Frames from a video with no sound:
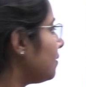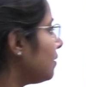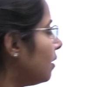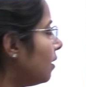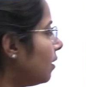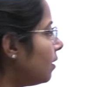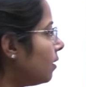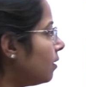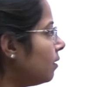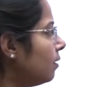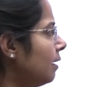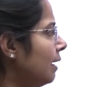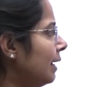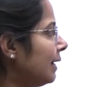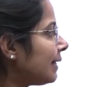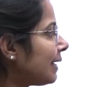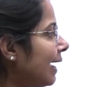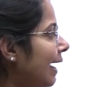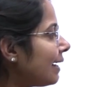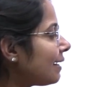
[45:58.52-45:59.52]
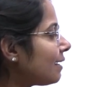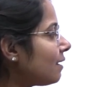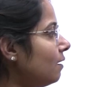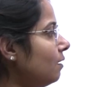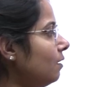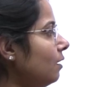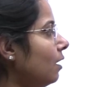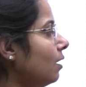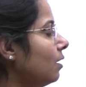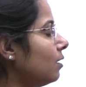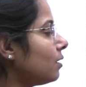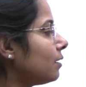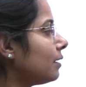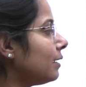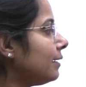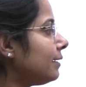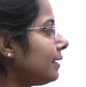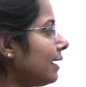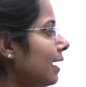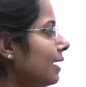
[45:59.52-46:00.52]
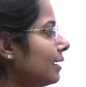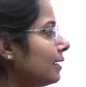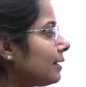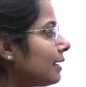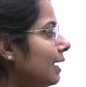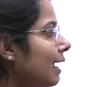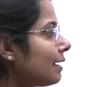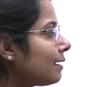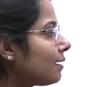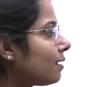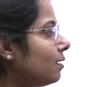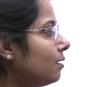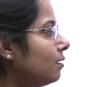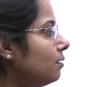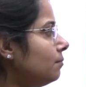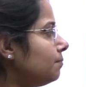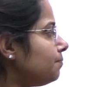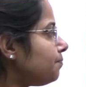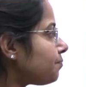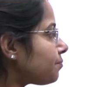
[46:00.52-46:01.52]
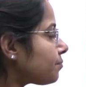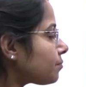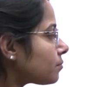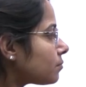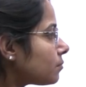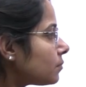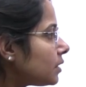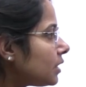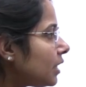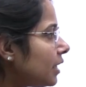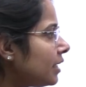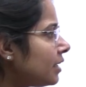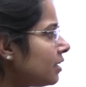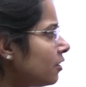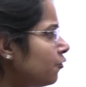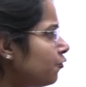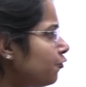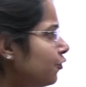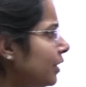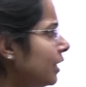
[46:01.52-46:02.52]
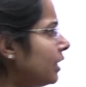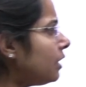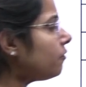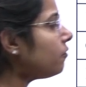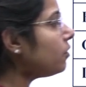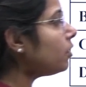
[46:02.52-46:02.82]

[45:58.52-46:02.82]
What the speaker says: the cattle, ergot and cattle in a field